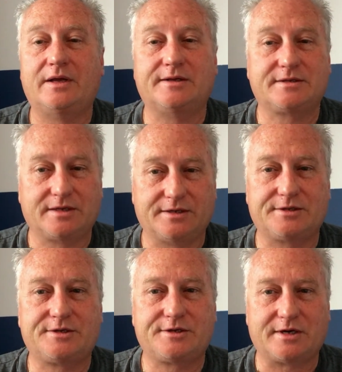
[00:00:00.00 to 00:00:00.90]
It's going to
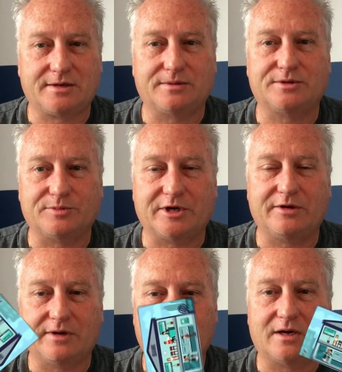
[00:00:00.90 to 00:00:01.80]
struggle to buy
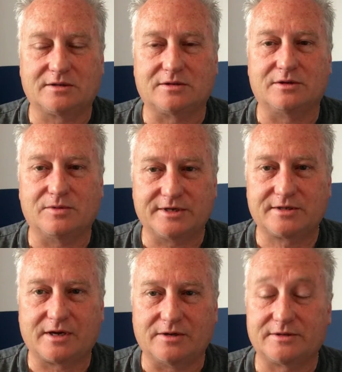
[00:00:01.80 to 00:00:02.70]
you a house on the
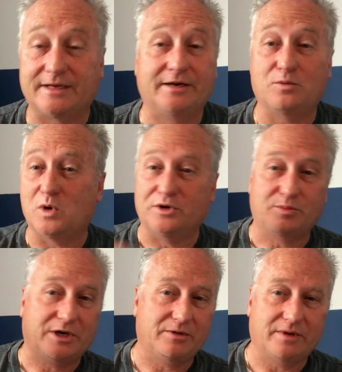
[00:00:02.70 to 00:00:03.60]
West Coast, and it won't
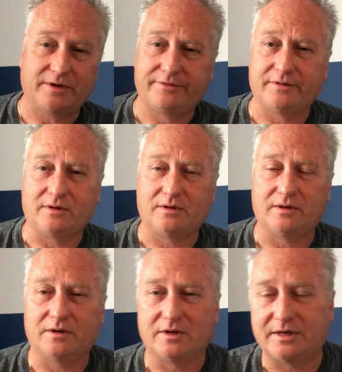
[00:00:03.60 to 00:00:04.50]
buy you anything
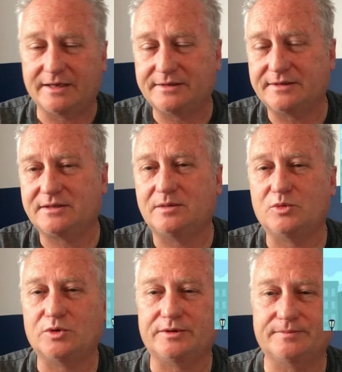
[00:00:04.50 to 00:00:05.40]
in Atlantic Seaboard